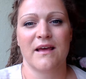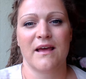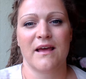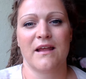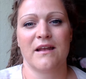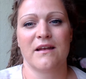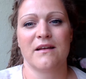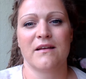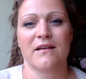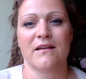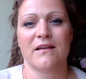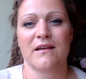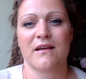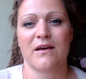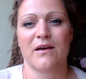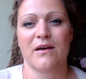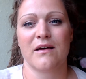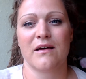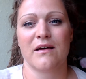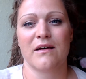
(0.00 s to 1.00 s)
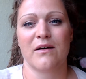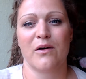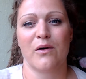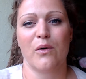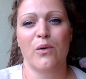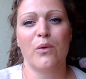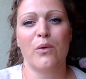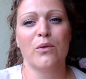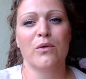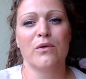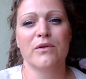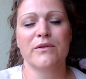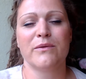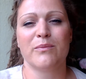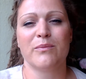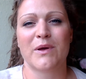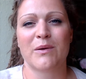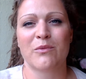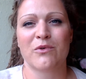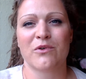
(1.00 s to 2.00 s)
and old
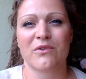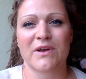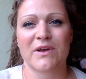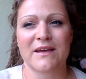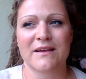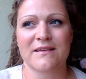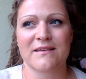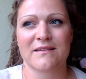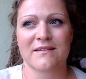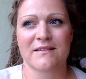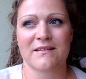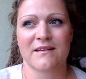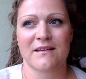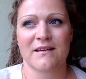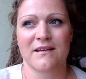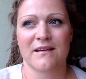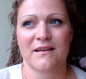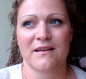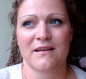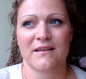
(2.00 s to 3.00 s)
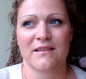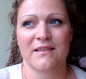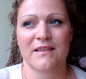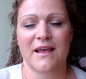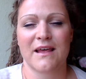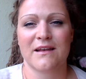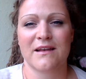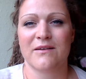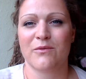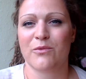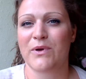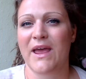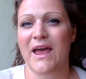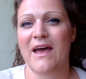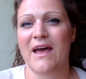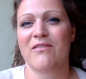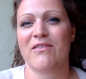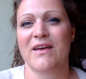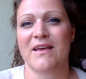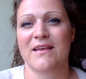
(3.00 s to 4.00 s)
memories that we
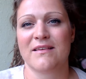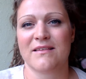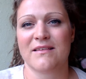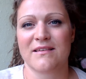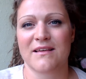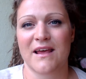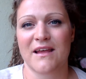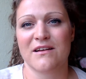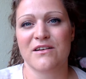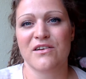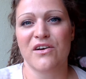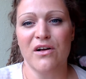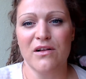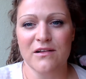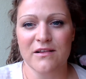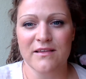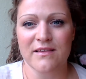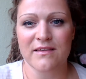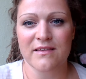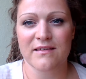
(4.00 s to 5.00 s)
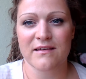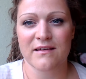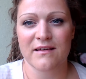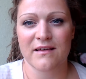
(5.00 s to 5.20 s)
have as adults,